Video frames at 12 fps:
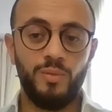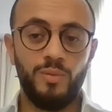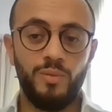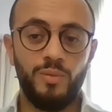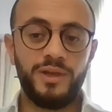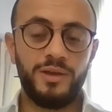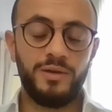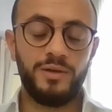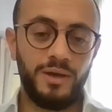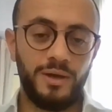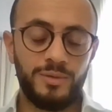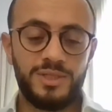moving,
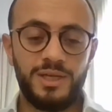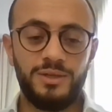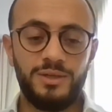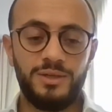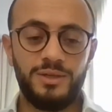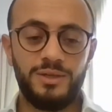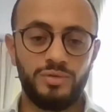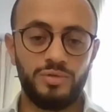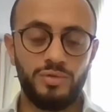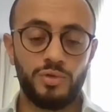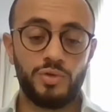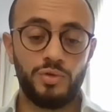I would say, to
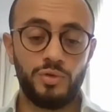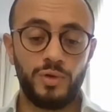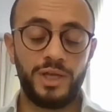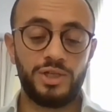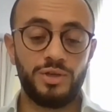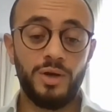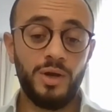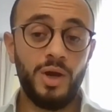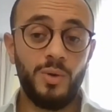those other locations.